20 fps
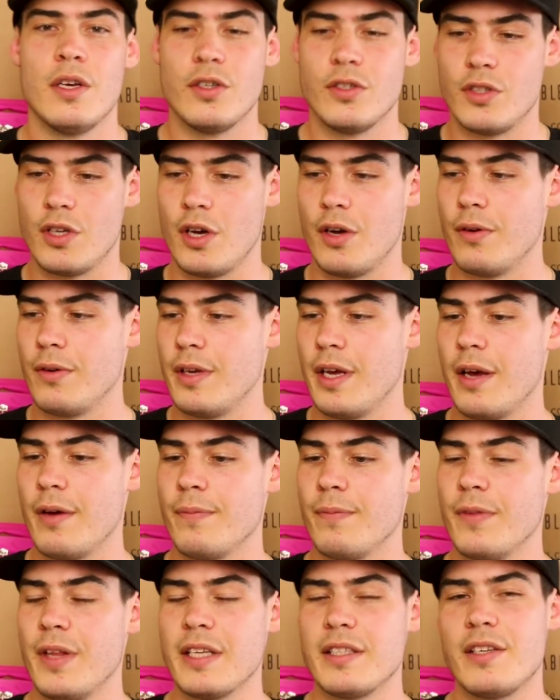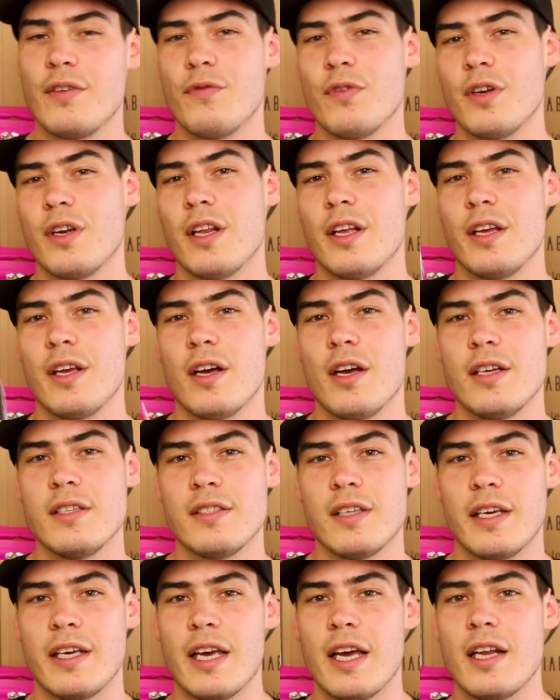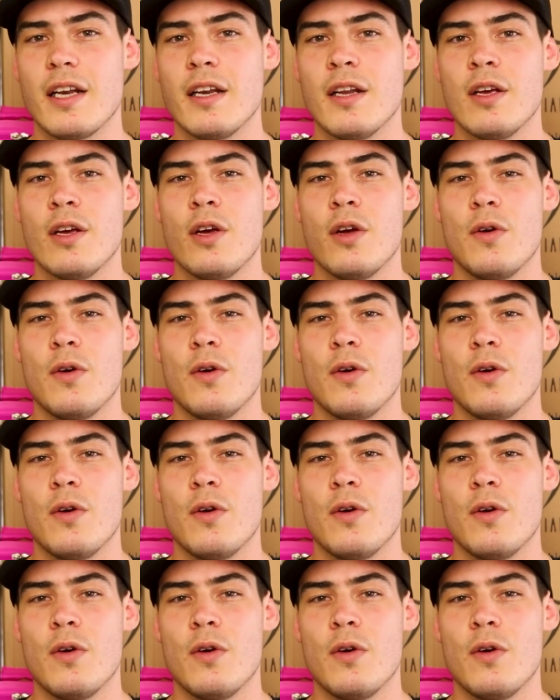So yeah, that's it for today, guys. Again,